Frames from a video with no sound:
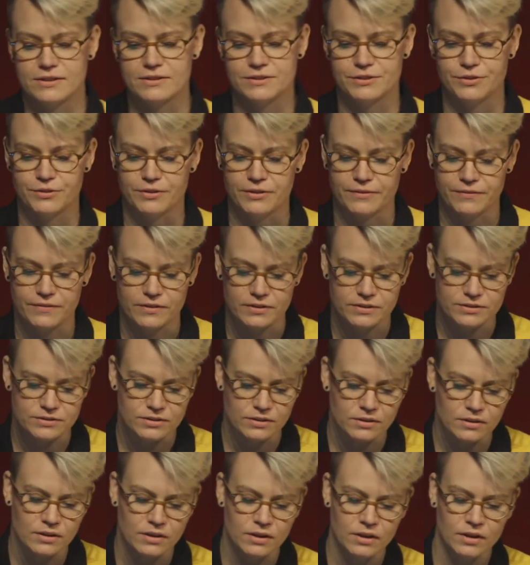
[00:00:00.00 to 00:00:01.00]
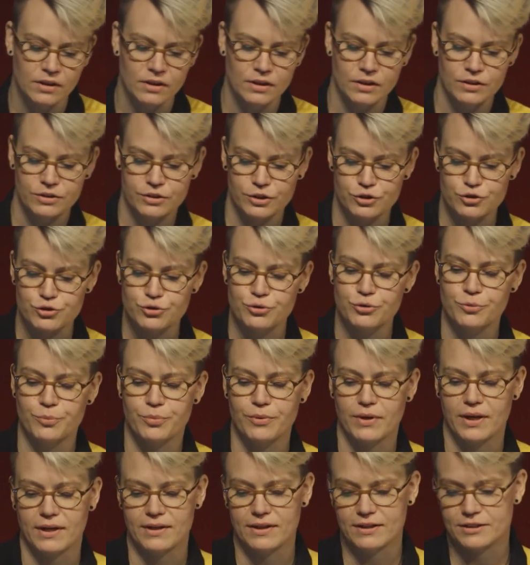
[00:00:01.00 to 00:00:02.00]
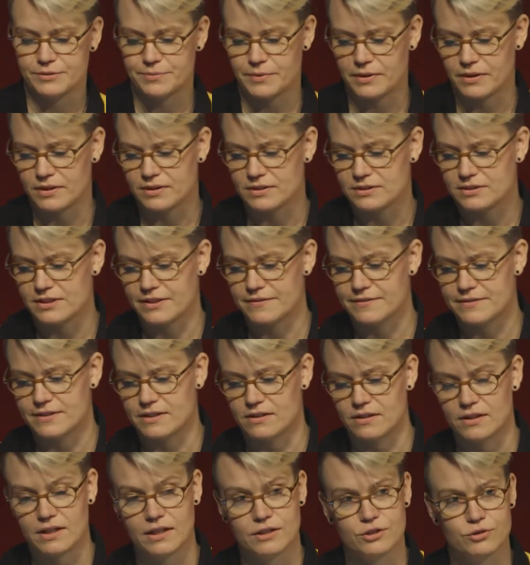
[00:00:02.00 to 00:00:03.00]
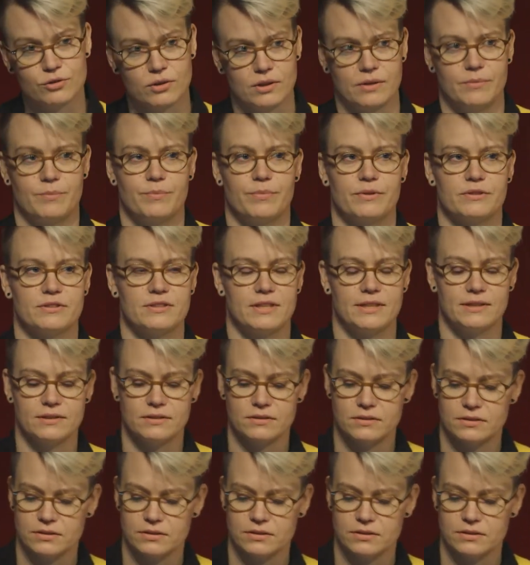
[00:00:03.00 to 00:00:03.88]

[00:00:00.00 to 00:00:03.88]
is universal, the true brand experience lives in that 20%.